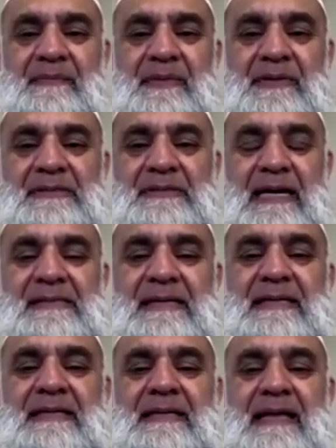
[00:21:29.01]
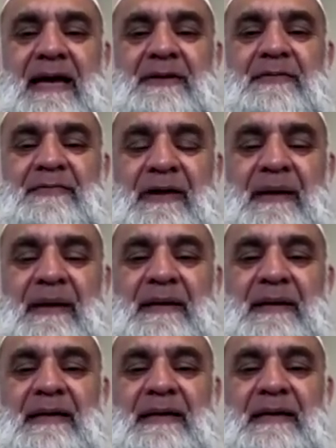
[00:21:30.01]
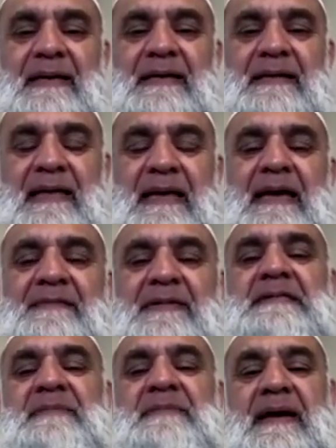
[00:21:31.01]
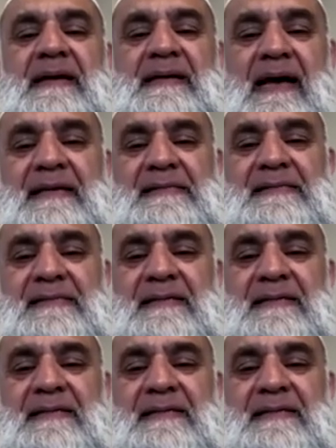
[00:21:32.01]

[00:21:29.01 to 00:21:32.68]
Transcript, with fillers: because I see in the Naidoo family, they have inspired us.